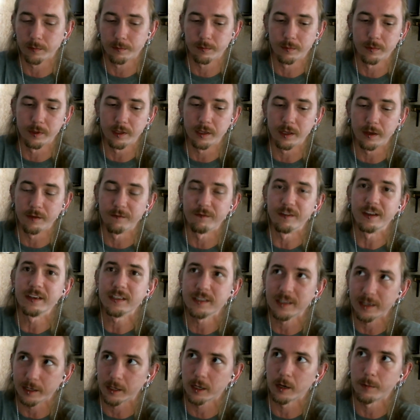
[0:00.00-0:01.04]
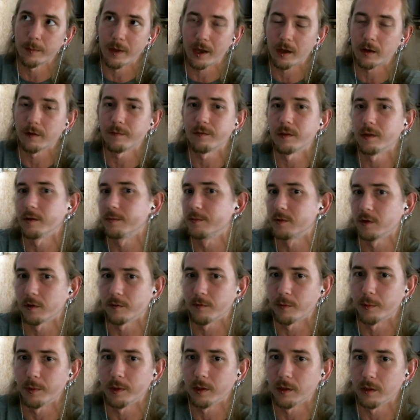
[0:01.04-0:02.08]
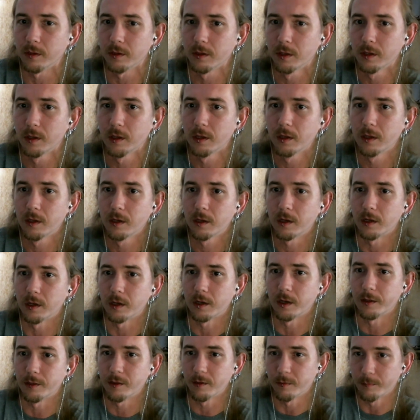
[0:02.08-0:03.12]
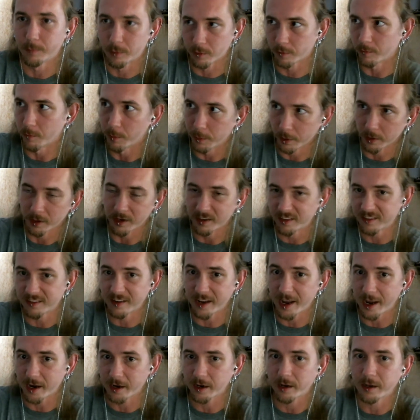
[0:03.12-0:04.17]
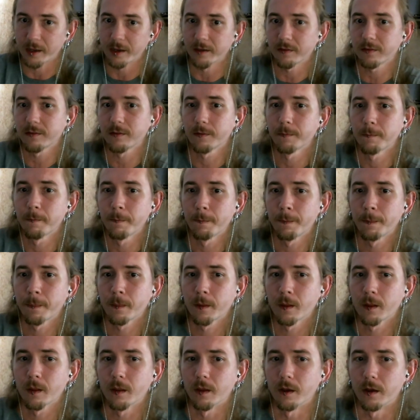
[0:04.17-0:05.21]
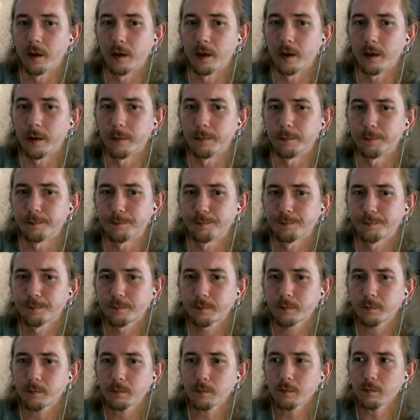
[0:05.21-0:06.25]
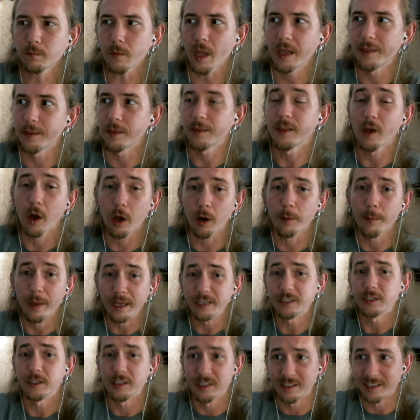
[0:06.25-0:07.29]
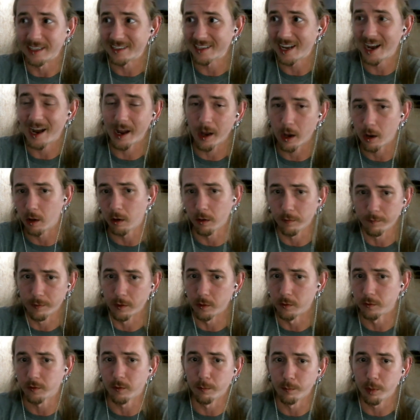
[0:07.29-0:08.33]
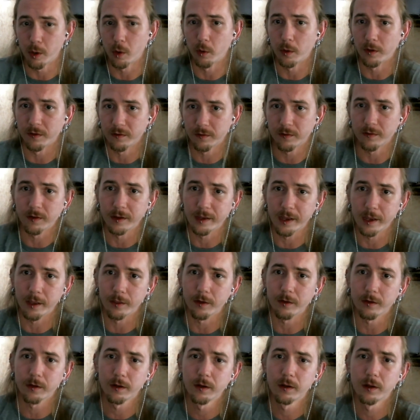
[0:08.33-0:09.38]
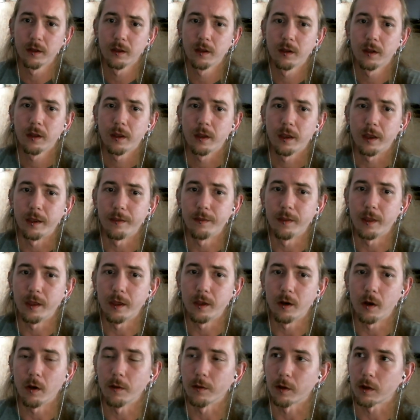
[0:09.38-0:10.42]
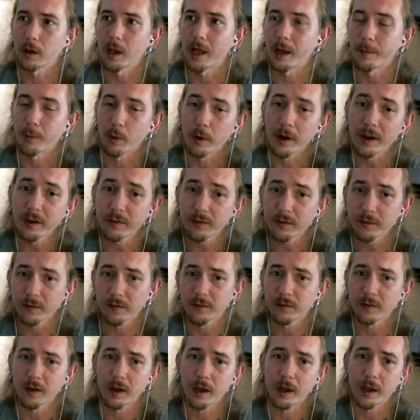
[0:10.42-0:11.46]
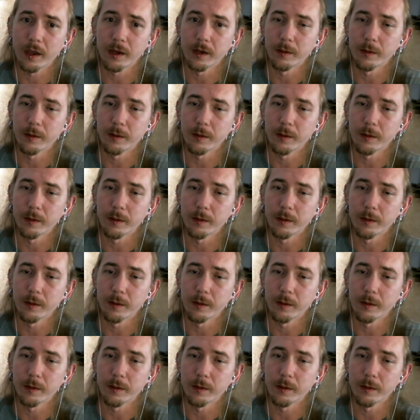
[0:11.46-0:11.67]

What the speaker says: events that come out of the observability stack, I guess. And then the automations that tie all of those components together. And then on the collaboration side, it